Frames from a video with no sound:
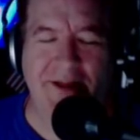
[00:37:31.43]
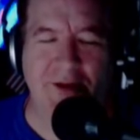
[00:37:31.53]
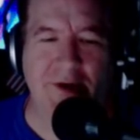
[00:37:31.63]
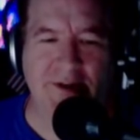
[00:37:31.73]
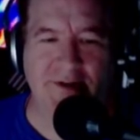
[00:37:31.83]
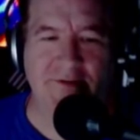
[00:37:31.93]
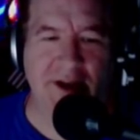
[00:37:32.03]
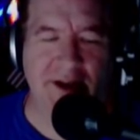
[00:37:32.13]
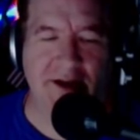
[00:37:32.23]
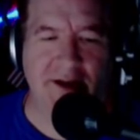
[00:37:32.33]
the risk of
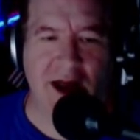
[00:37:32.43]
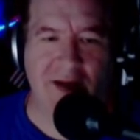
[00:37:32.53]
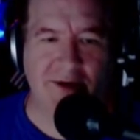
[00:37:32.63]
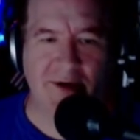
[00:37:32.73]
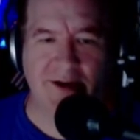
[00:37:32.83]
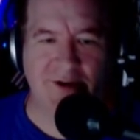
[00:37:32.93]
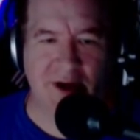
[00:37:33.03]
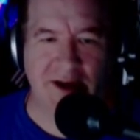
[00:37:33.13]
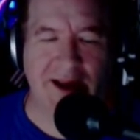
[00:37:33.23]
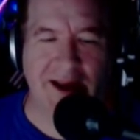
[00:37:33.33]
getting a copyright
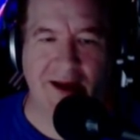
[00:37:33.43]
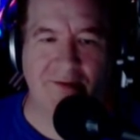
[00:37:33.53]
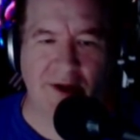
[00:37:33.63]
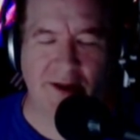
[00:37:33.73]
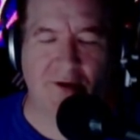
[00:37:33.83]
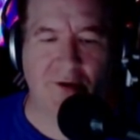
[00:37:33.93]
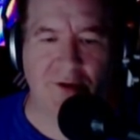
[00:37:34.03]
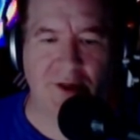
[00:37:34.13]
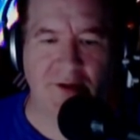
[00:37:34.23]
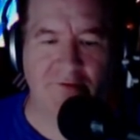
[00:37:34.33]
strike, I can't read the whole
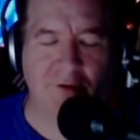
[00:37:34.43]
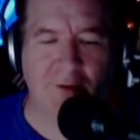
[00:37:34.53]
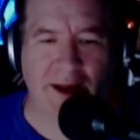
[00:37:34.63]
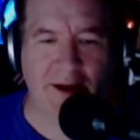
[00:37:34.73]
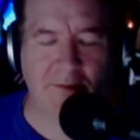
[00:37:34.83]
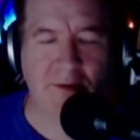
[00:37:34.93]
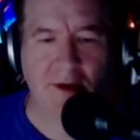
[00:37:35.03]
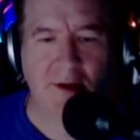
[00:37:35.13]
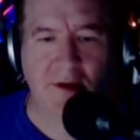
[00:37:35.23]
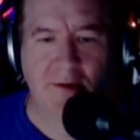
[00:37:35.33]
thing verbatim
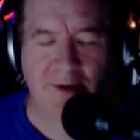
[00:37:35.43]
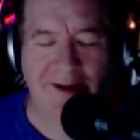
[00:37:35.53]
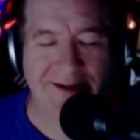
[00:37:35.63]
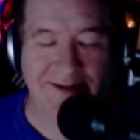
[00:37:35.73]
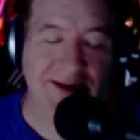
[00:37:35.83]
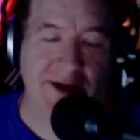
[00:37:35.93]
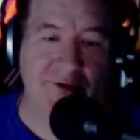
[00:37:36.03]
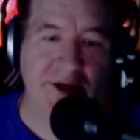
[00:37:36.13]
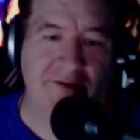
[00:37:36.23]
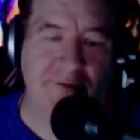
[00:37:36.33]
because I
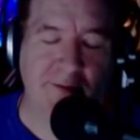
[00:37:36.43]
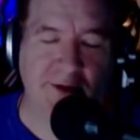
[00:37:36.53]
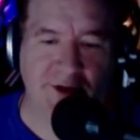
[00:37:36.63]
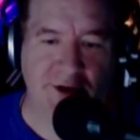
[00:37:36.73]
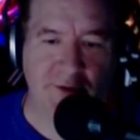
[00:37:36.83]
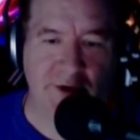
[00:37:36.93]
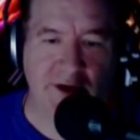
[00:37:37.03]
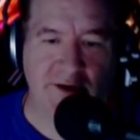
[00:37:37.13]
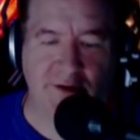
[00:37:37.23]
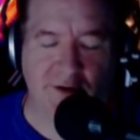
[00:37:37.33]
don't have permission to read
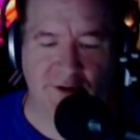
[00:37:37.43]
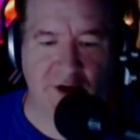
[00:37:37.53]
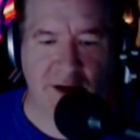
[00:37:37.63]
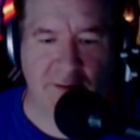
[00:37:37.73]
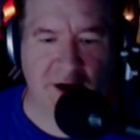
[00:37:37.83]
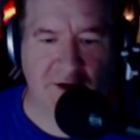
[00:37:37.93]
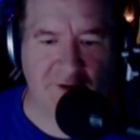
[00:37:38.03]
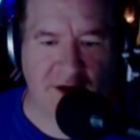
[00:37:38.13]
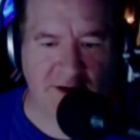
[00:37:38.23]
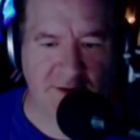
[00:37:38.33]
it. So I was trying to
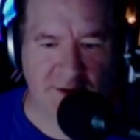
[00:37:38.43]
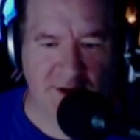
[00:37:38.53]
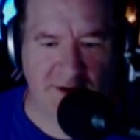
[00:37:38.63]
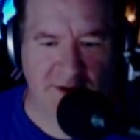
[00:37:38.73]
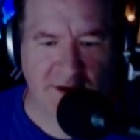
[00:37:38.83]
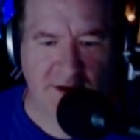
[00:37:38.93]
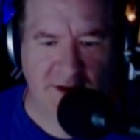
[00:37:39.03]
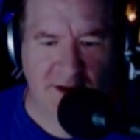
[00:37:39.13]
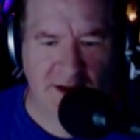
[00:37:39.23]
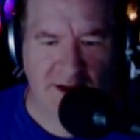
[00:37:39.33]
paraphrase it, but
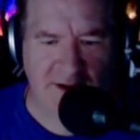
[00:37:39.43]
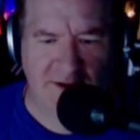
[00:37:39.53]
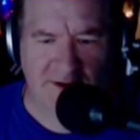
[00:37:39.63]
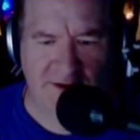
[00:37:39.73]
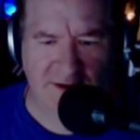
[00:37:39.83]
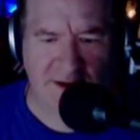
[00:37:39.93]
it's